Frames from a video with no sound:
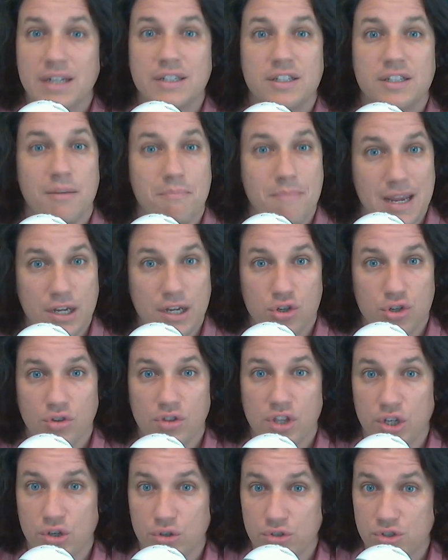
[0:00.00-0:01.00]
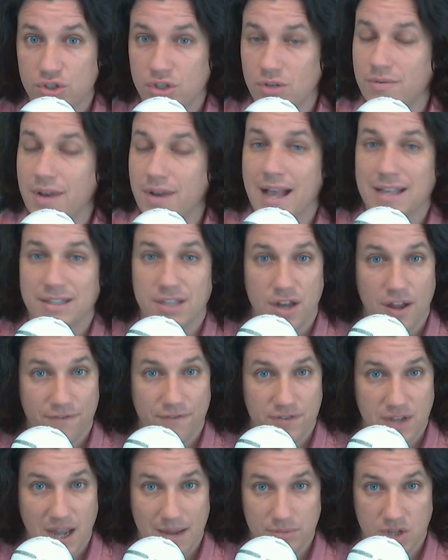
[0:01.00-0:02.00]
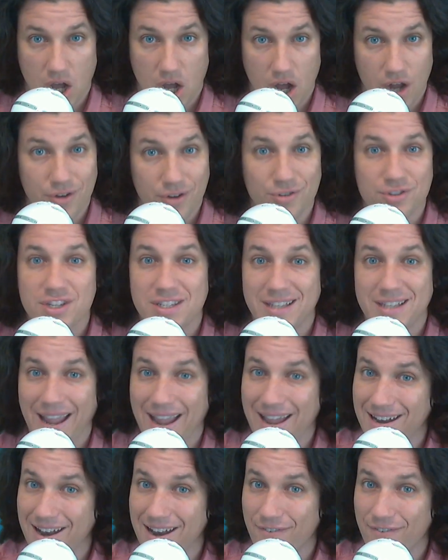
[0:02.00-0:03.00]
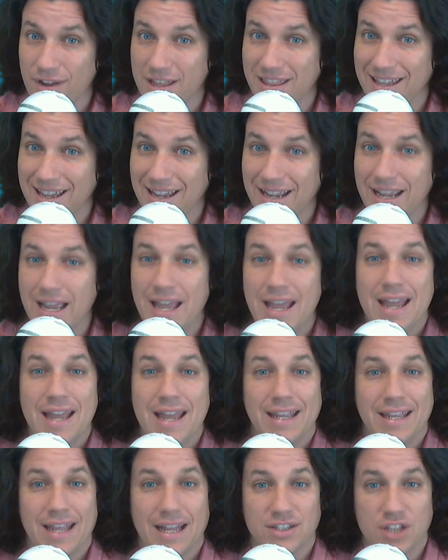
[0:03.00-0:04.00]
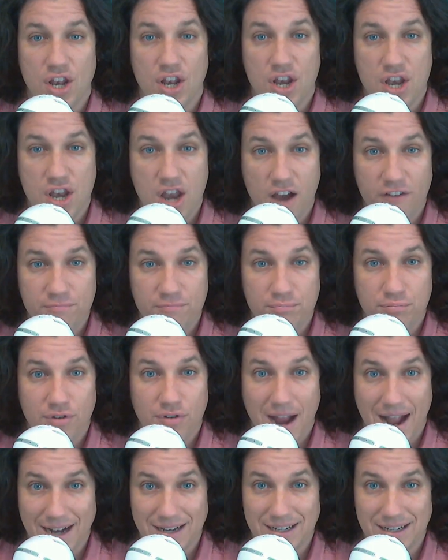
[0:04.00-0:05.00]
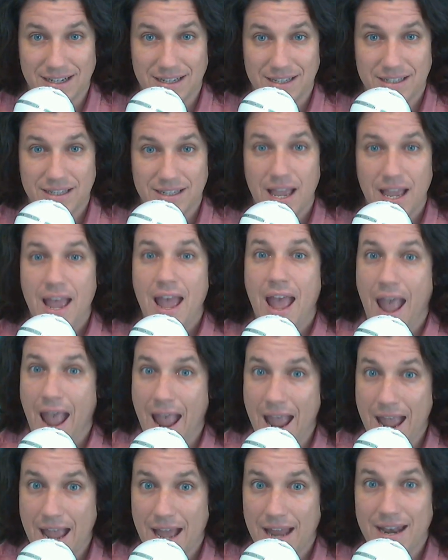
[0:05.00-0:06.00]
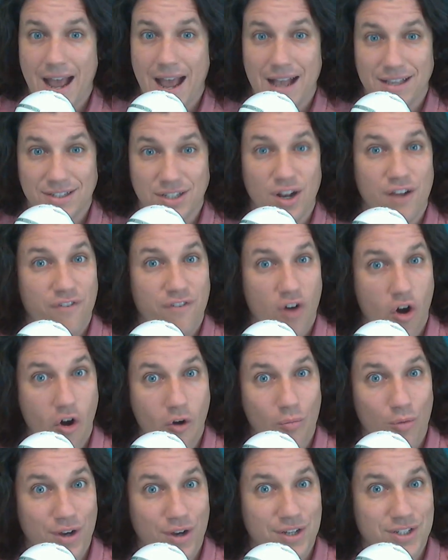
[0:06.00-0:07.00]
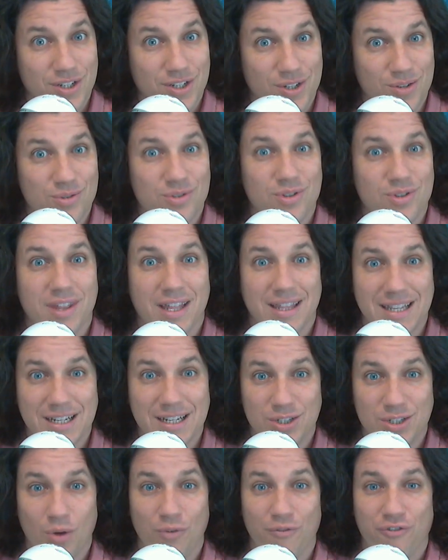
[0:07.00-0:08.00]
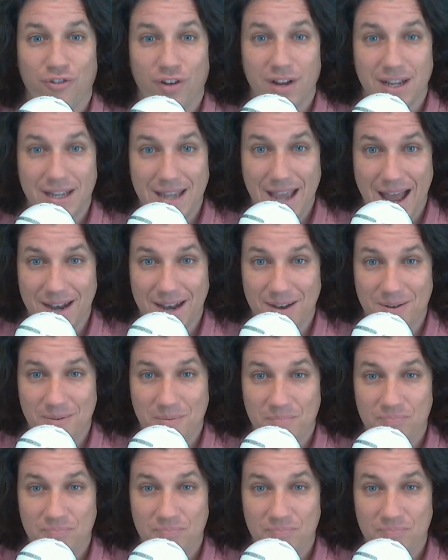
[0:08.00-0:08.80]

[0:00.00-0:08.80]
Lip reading: to make sure that your student has enough time to understand everything, gets enough practice, and has enough homework to do so that they don't forget.